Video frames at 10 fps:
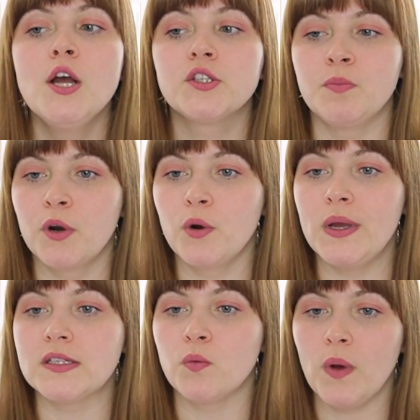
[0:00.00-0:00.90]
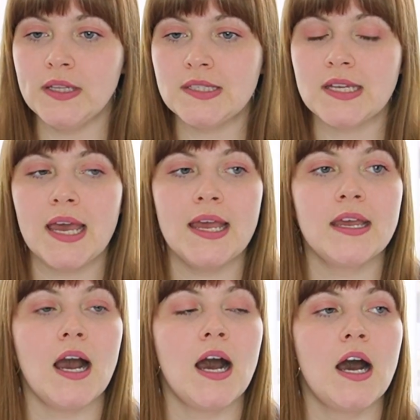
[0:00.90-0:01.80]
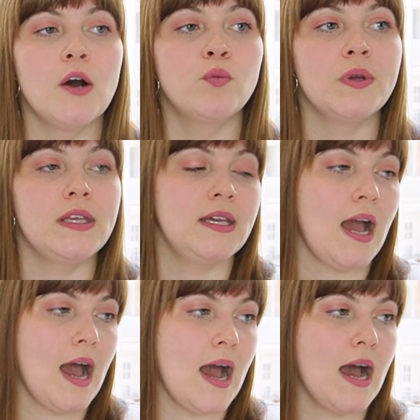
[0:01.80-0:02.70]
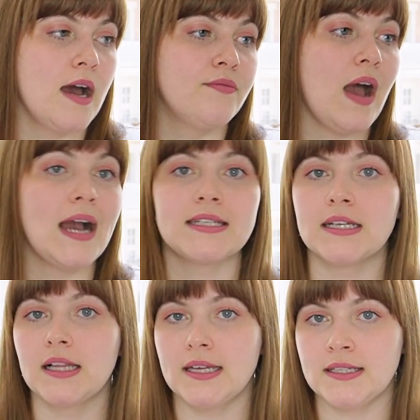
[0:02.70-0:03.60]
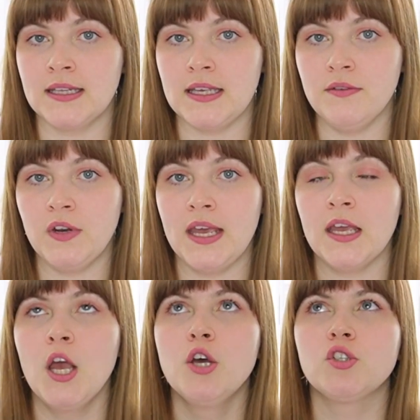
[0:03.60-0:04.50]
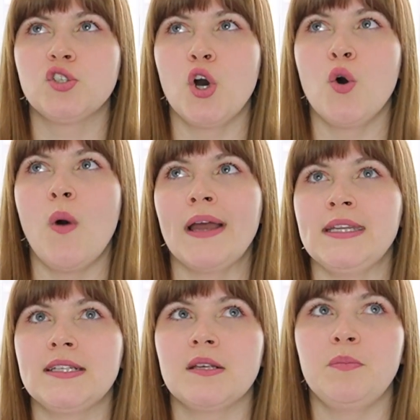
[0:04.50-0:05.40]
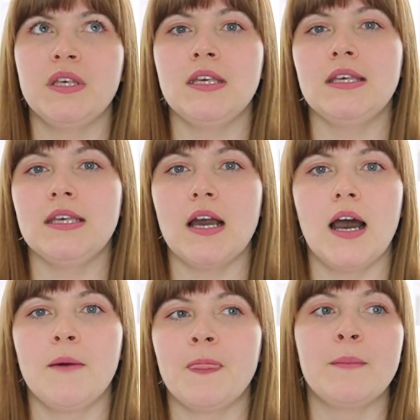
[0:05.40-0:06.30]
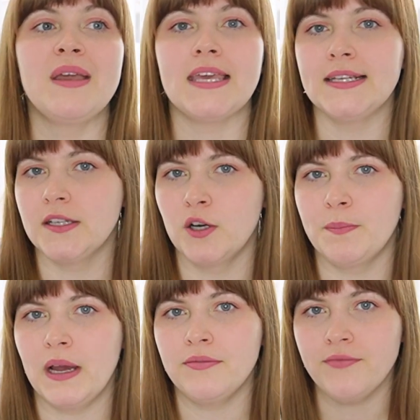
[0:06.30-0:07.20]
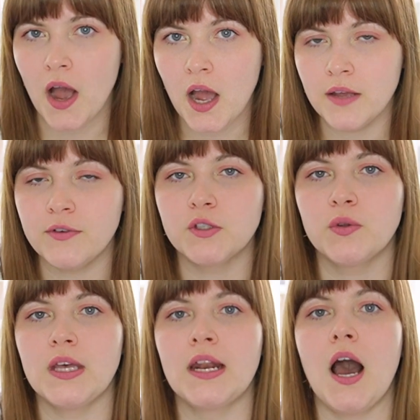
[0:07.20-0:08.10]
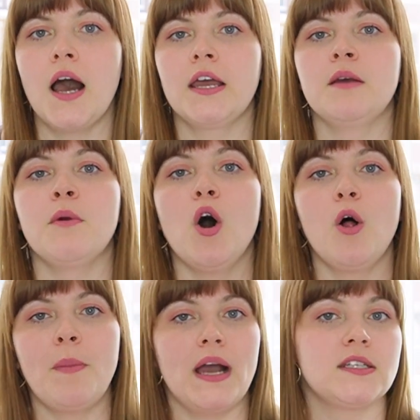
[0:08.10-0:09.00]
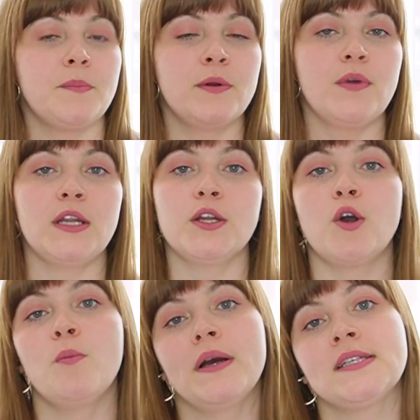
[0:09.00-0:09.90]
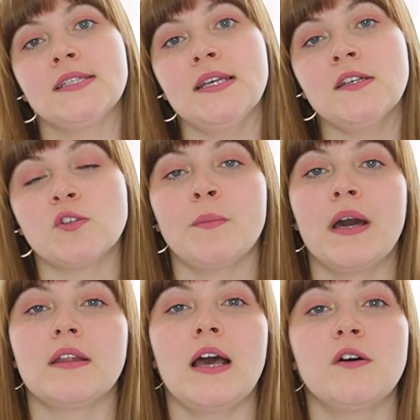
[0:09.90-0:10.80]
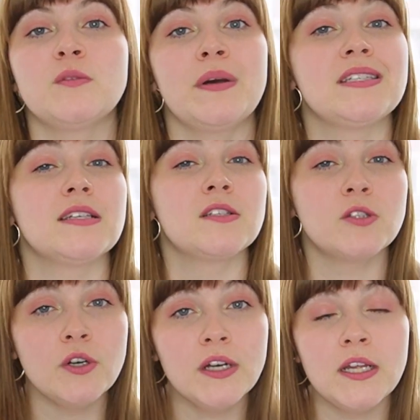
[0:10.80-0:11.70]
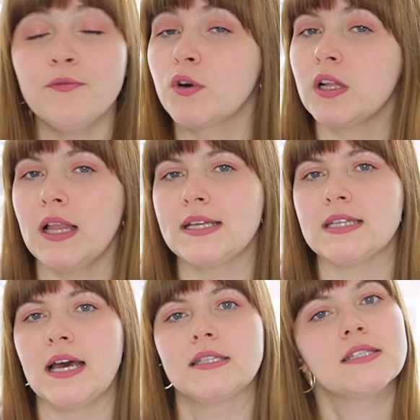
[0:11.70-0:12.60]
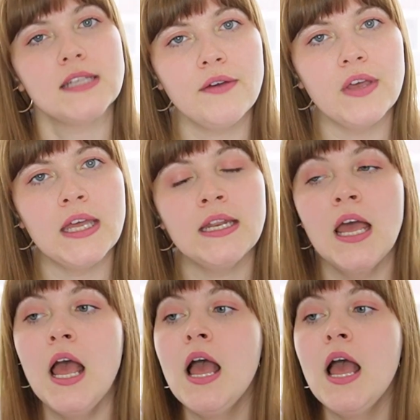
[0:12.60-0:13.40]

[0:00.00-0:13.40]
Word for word: tomorrow is a Wednesday. Uh, we have acting class in the evening. So I need to be um, making dinner by five. So then I'm all packed up and ready to go by six. So I'm out of the house by 6.30 for class at seven.